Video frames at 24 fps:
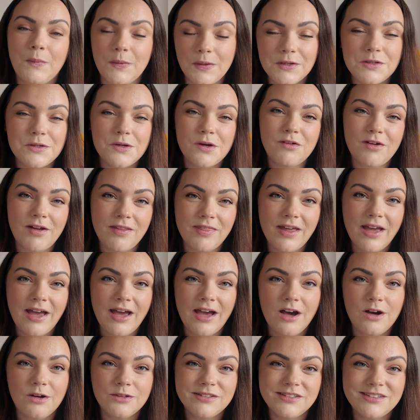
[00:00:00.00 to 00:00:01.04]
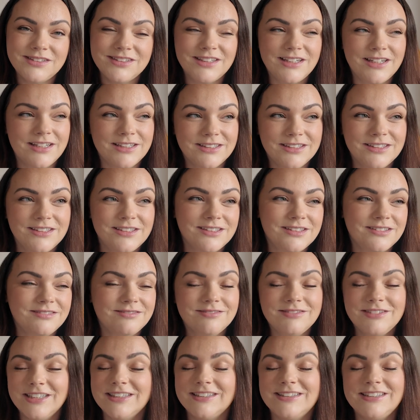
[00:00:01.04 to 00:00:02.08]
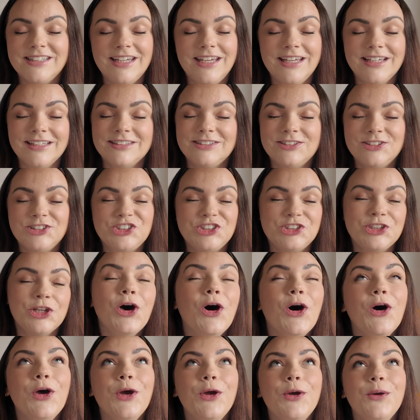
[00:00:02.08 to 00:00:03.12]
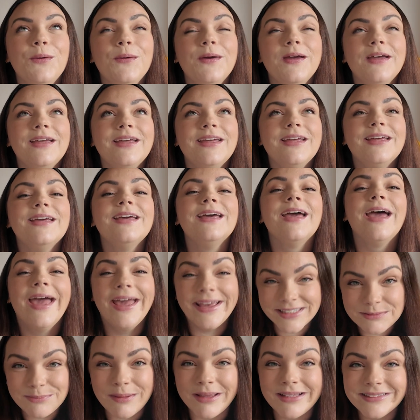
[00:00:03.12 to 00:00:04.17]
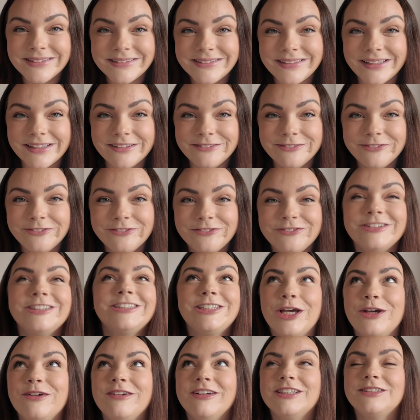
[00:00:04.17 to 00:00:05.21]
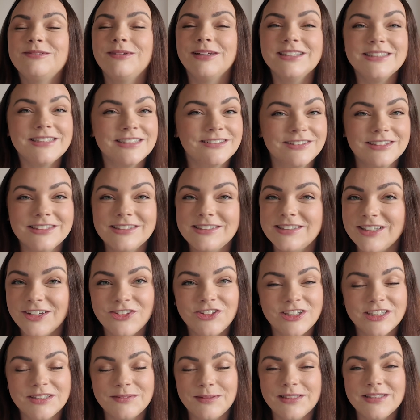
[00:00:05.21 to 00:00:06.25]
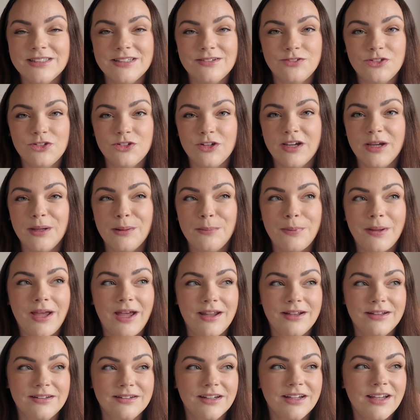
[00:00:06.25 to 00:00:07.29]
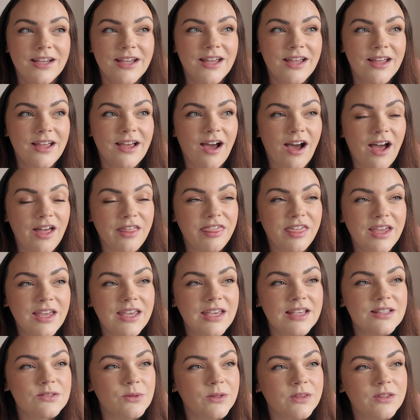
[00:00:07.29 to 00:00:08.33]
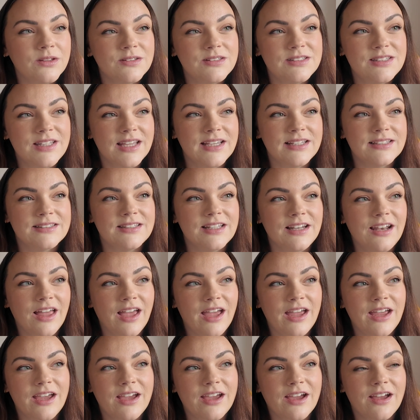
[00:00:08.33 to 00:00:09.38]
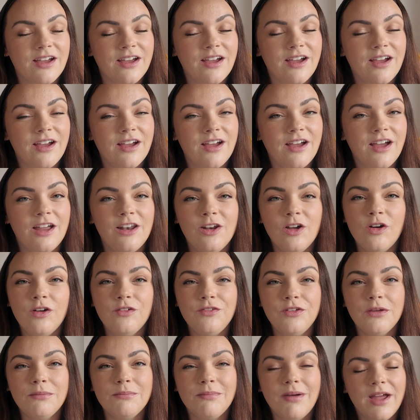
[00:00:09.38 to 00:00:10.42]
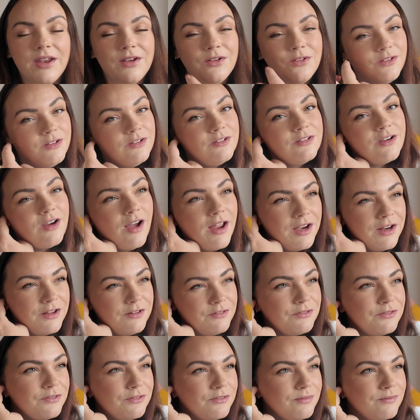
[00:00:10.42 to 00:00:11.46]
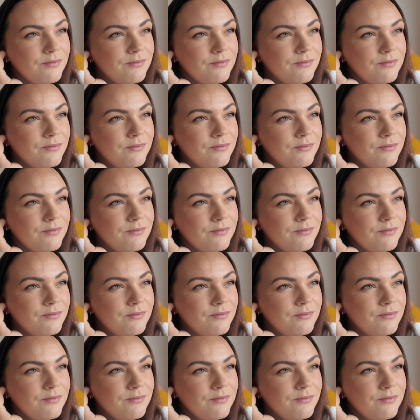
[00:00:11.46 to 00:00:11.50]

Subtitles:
want to do around the house, and Disney is so expensive. It's such an expensive trip, and I think it's one of those things that, like, a lot of you might not kind of,